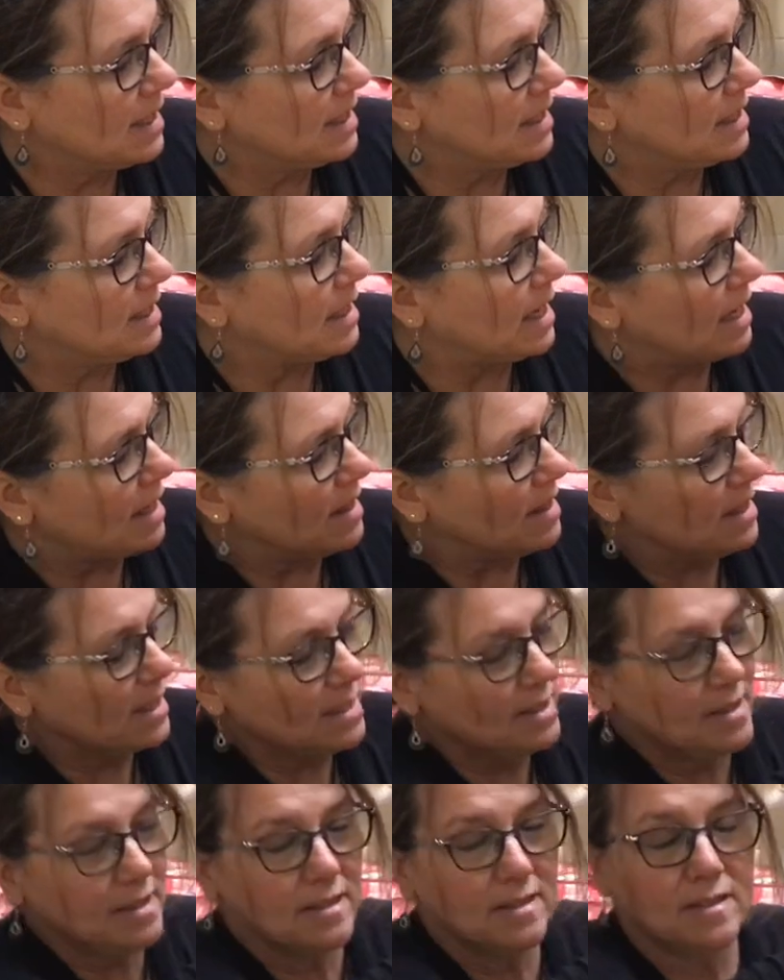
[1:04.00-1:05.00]
then
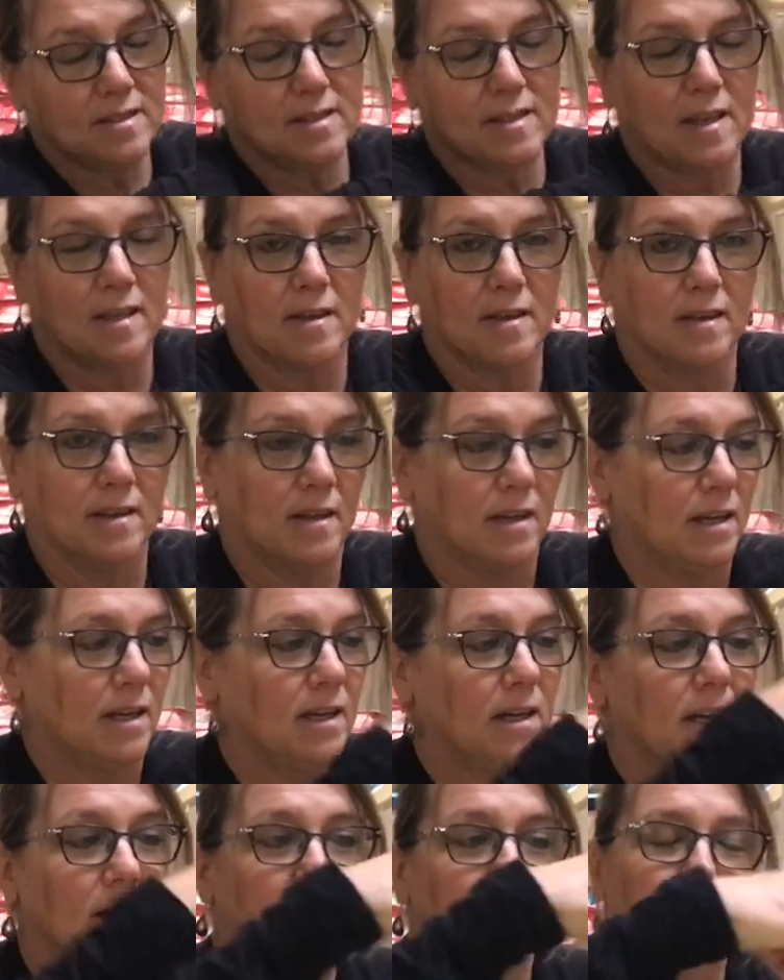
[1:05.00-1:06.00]
this is
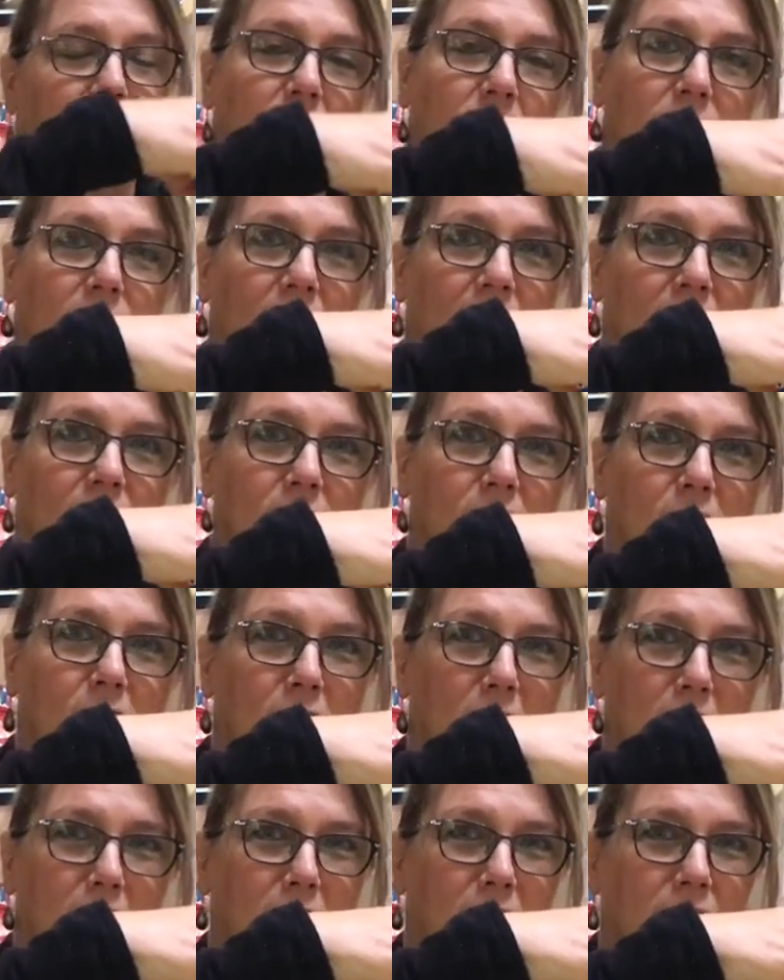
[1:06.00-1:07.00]
some
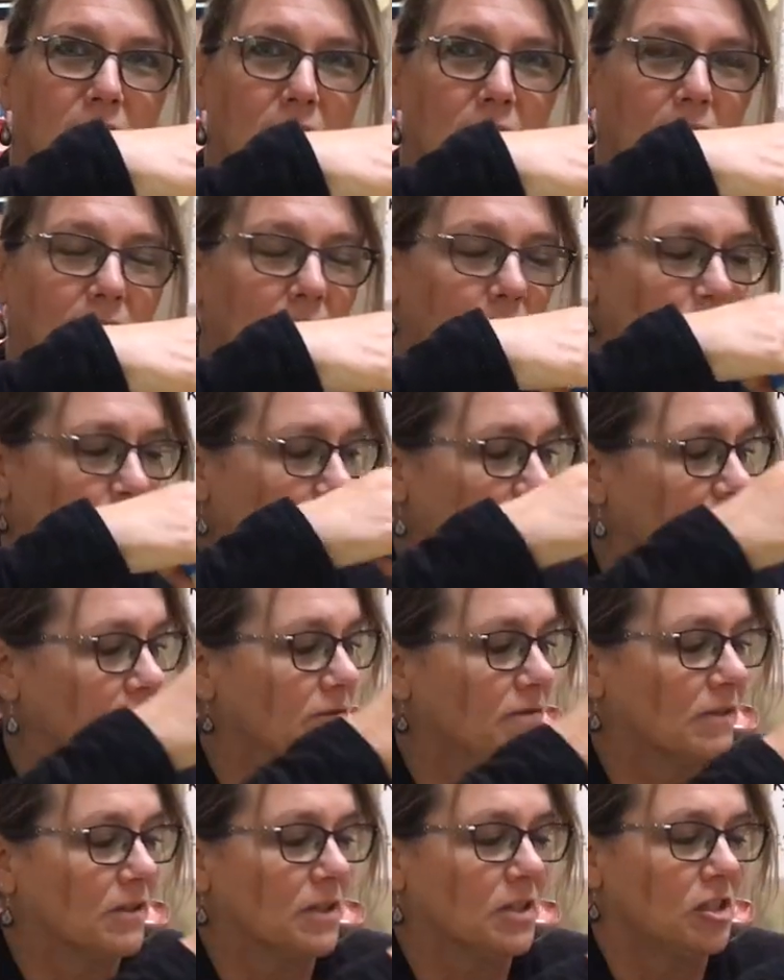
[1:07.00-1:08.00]
Vaseline for everyone
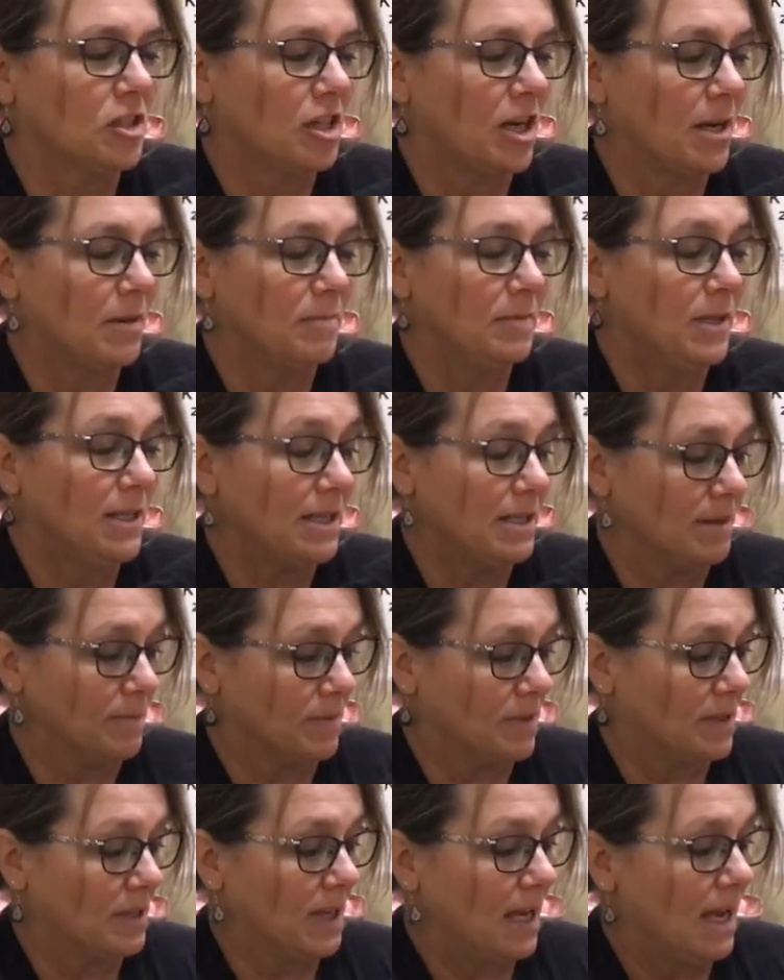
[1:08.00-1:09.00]
for chapped
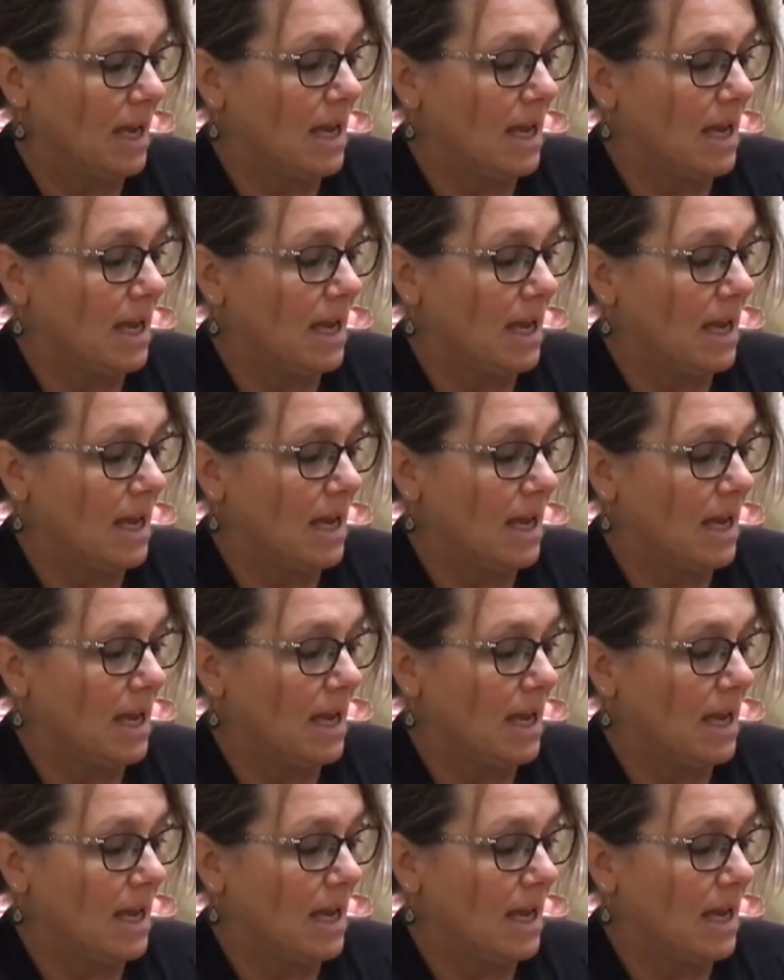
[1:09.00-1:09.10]
lips.